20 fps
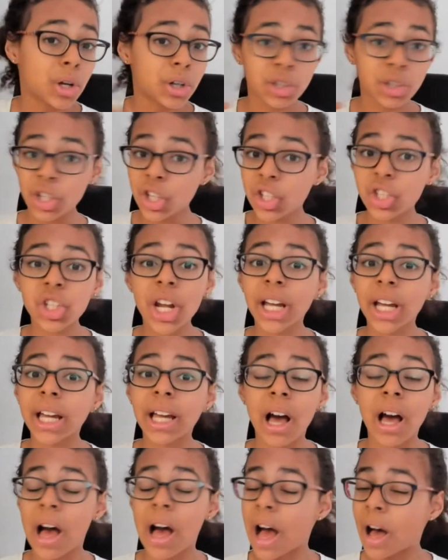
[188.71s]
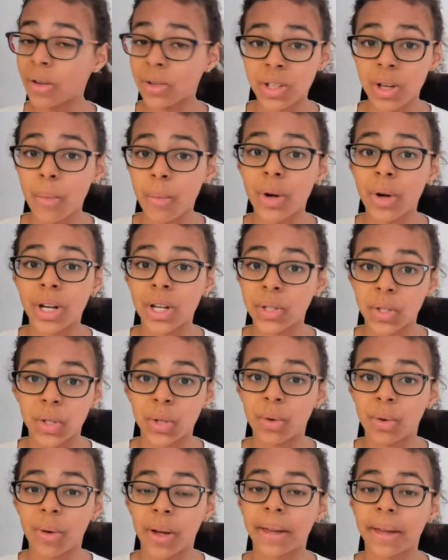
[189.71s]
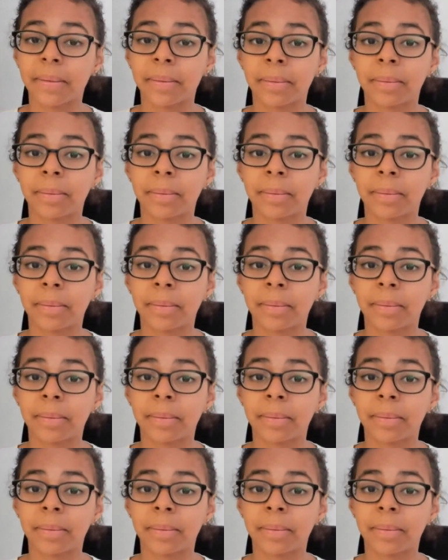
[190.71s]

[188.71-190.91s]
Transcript: Just check how someone is doing.